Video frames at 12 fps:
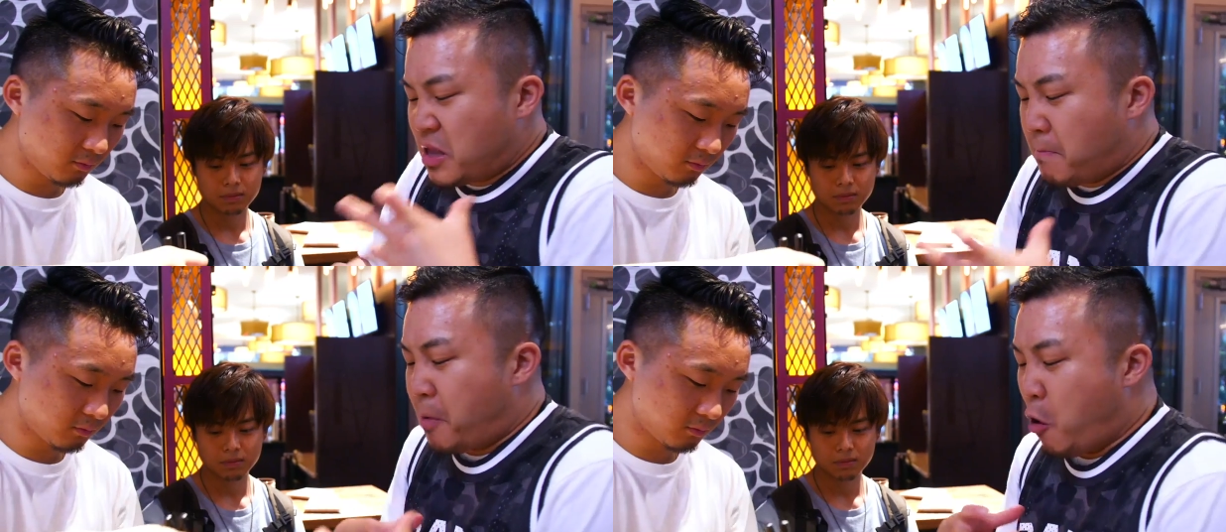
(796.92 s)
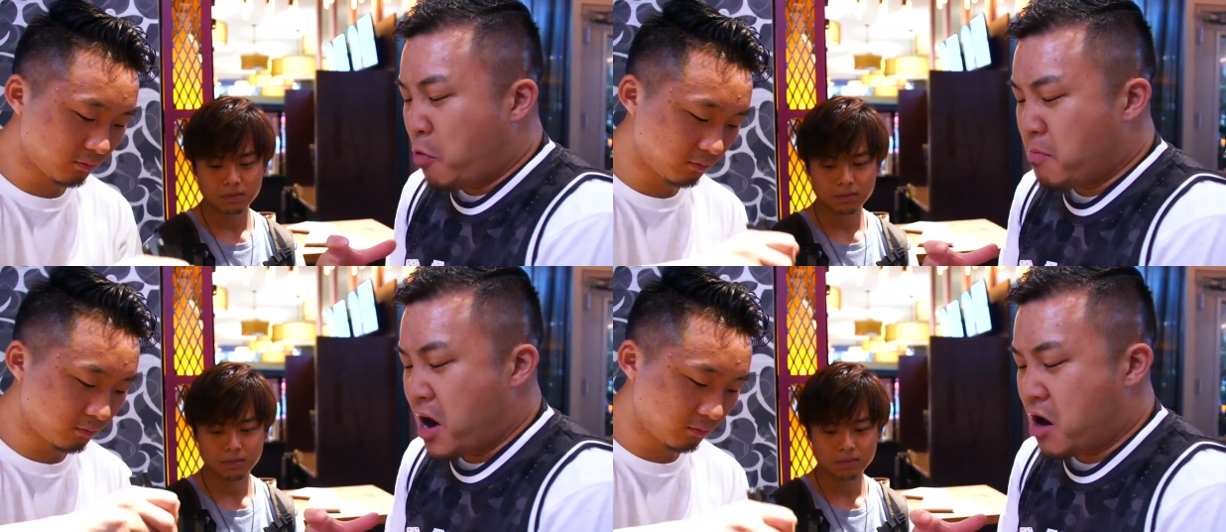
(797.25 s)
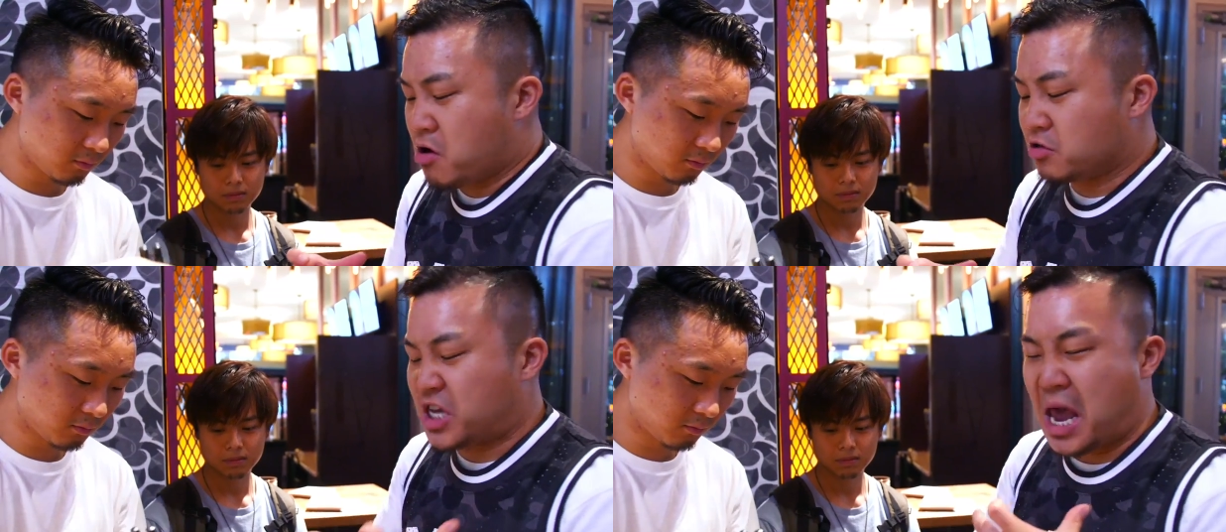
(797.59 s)
Speaker 1: had the bone
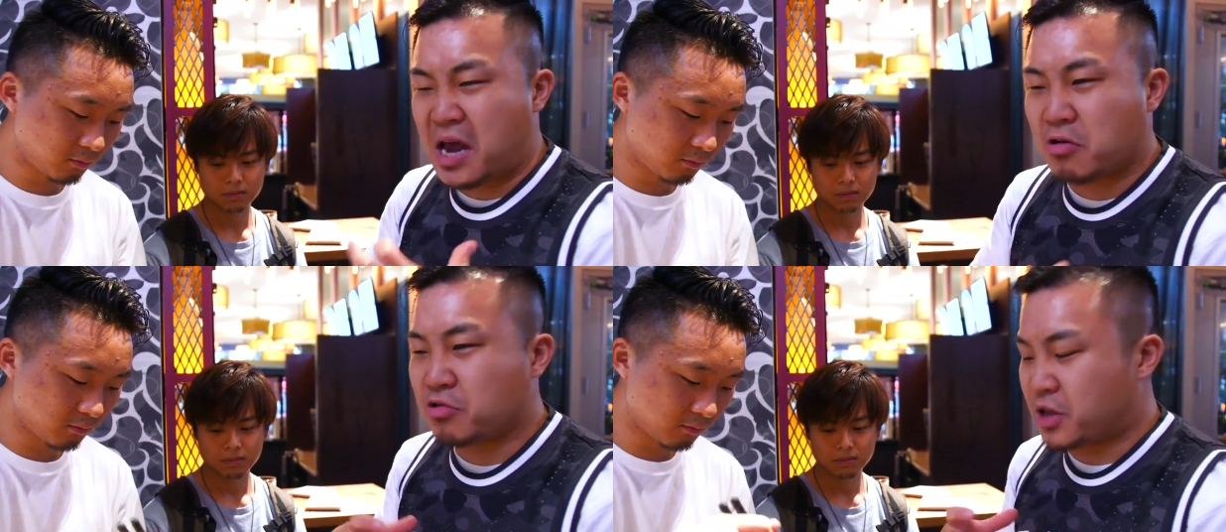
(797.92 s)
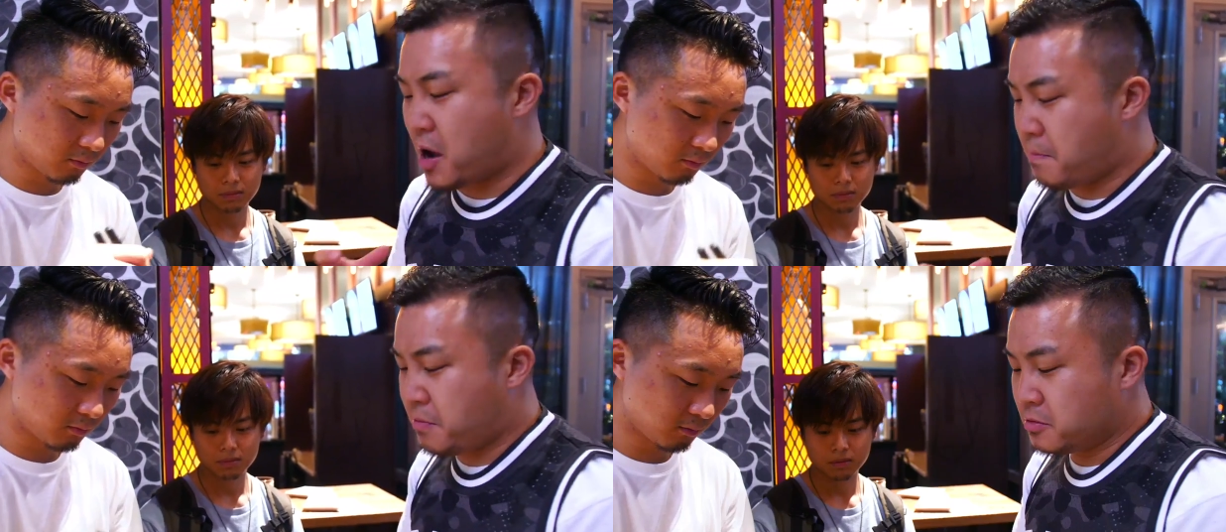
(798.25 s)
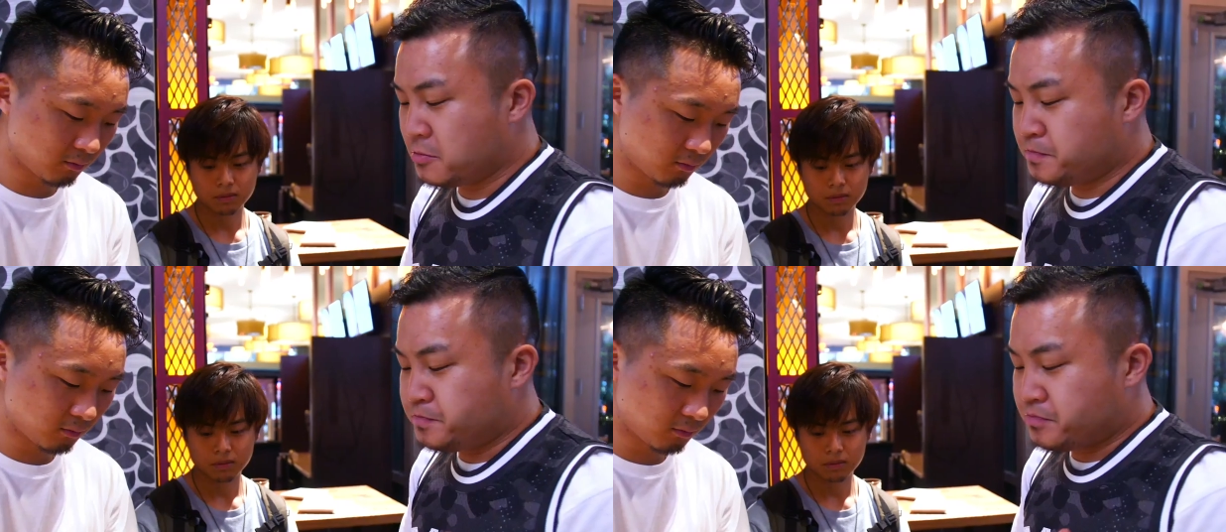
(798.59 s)
marrow tangled up
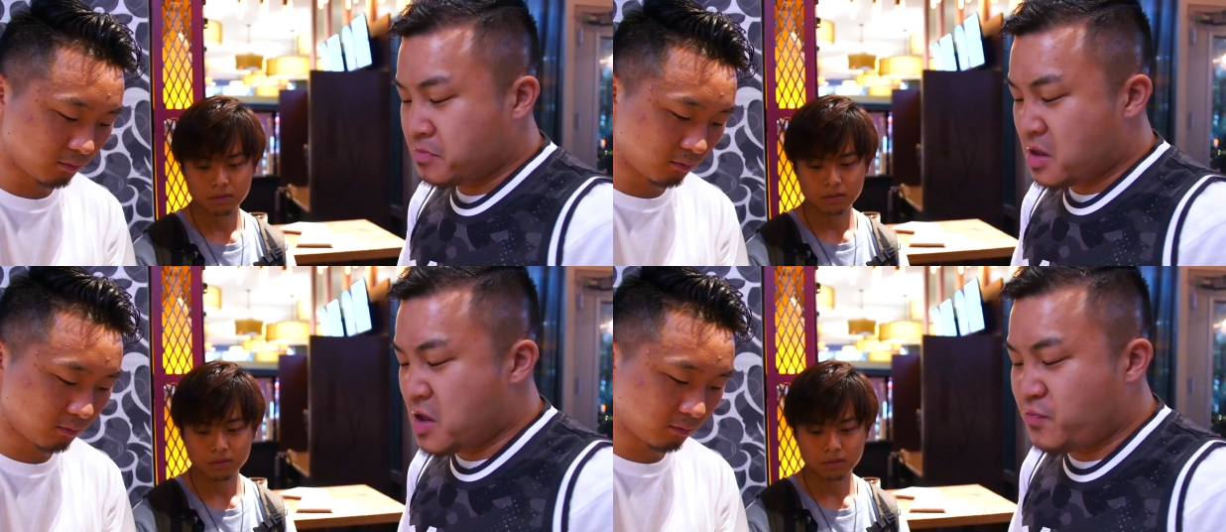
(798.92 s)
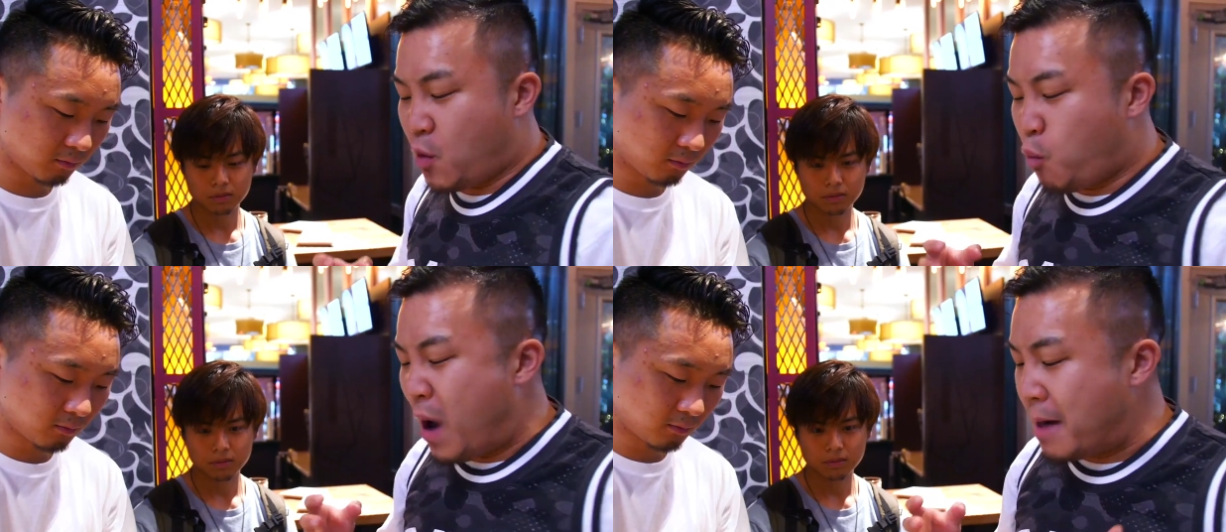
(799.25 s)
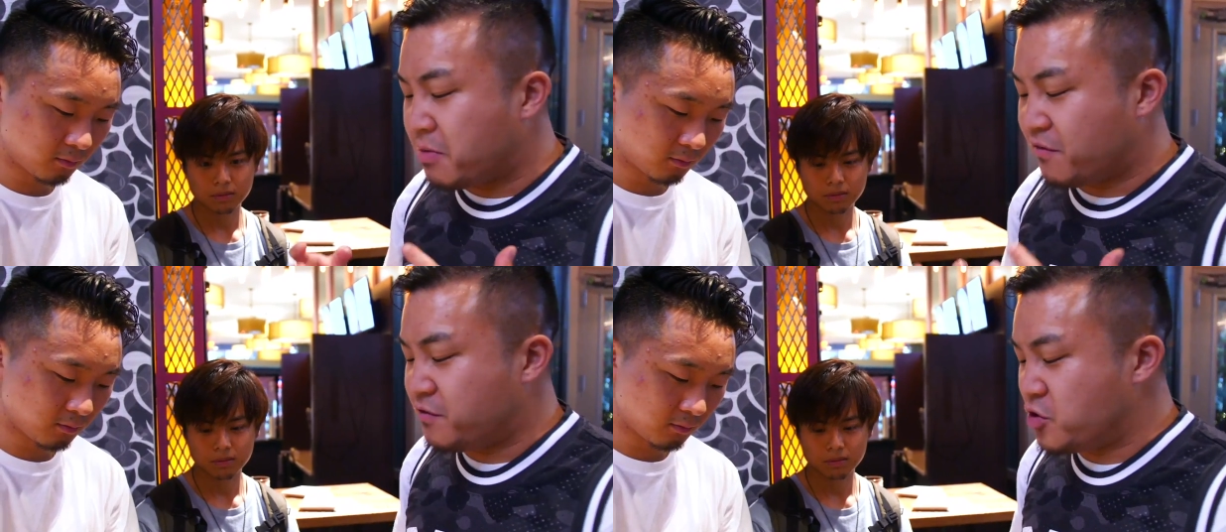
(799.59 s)
in the
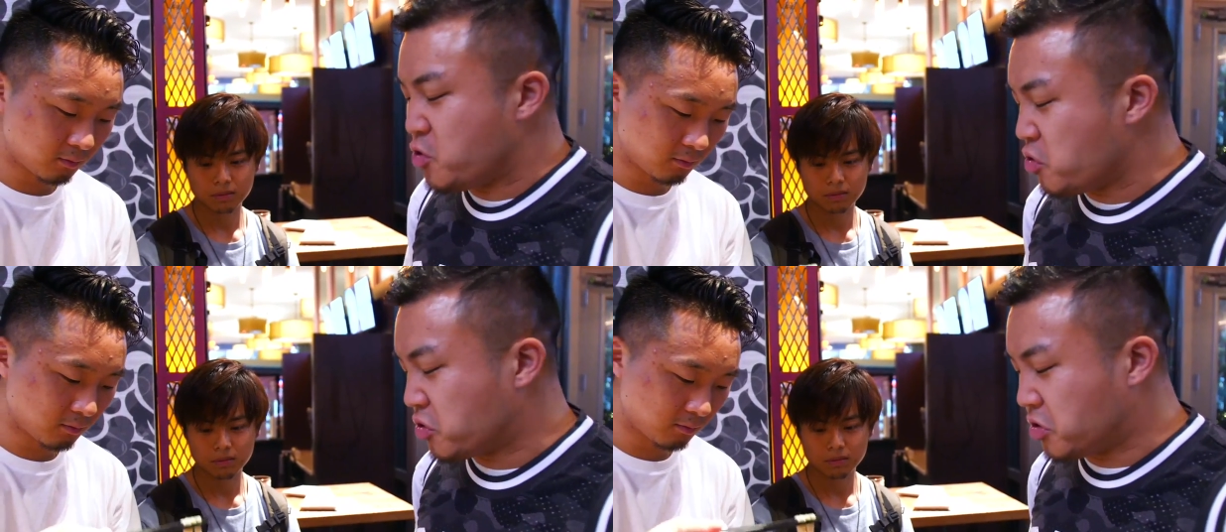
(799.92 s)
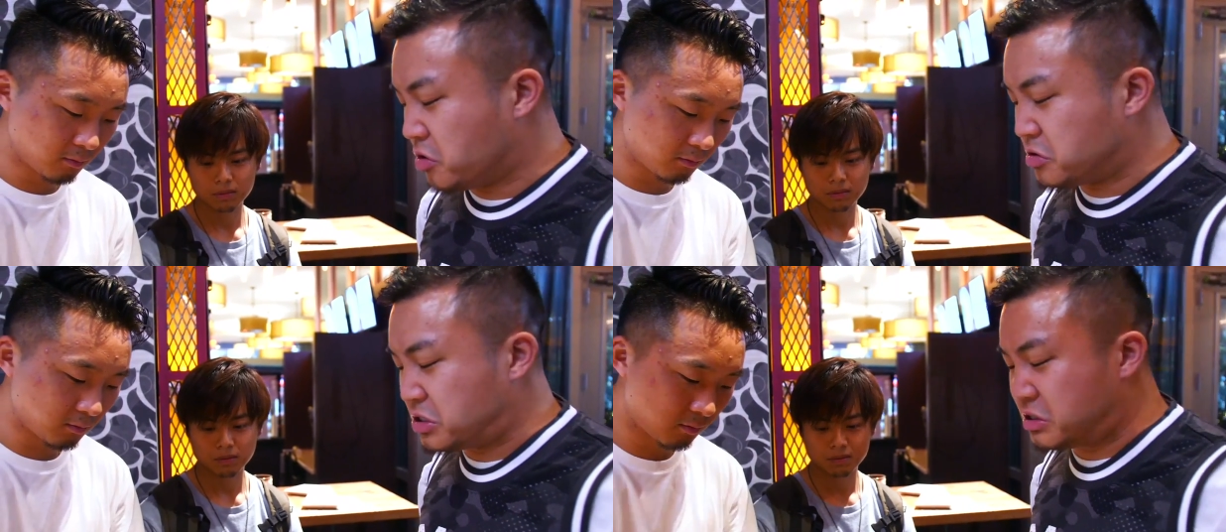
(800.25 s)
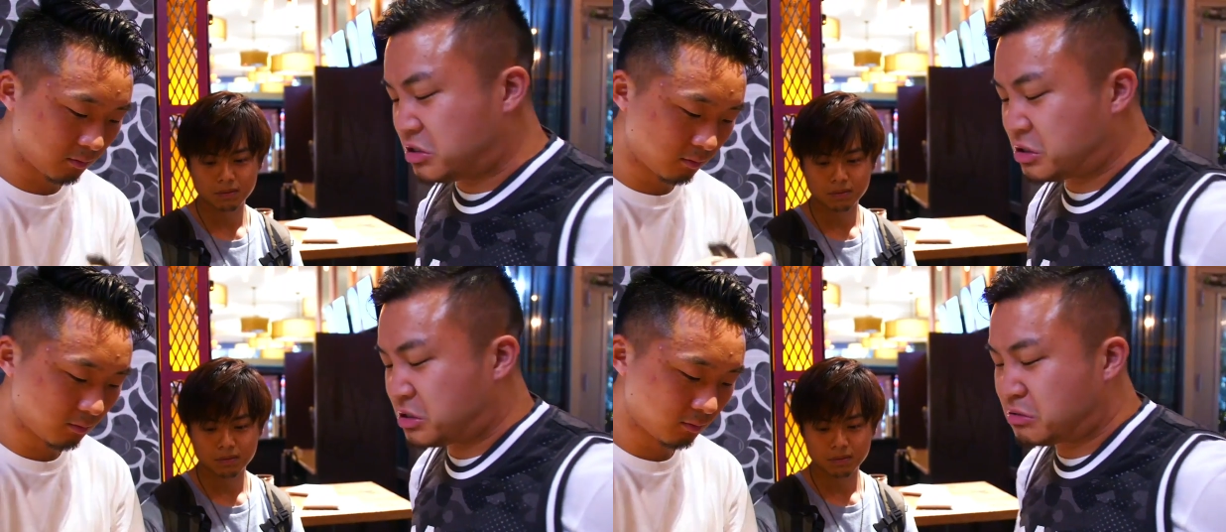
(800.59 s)
web of
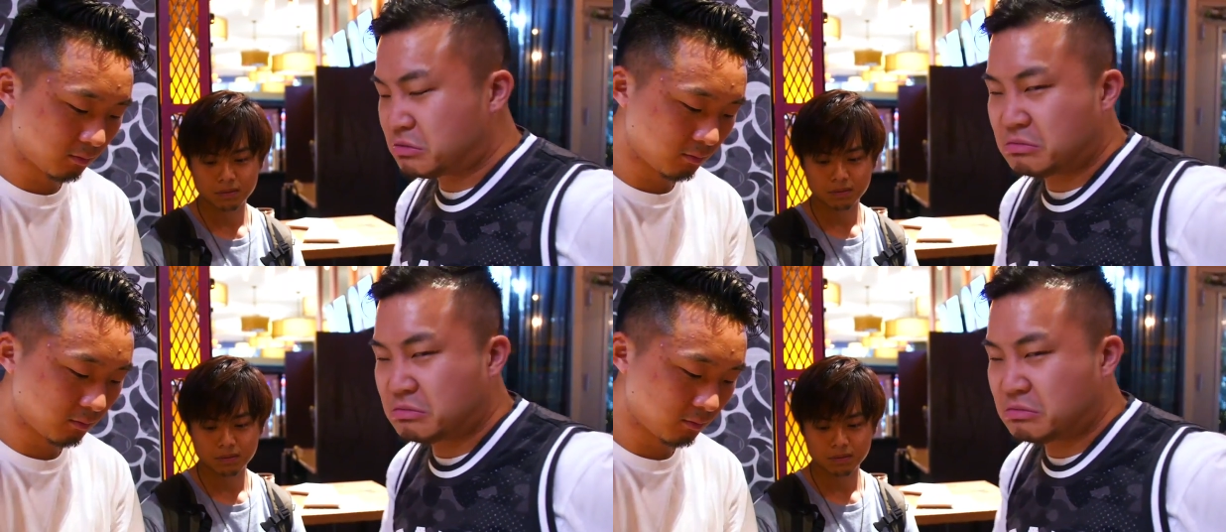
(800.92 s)
noodles and just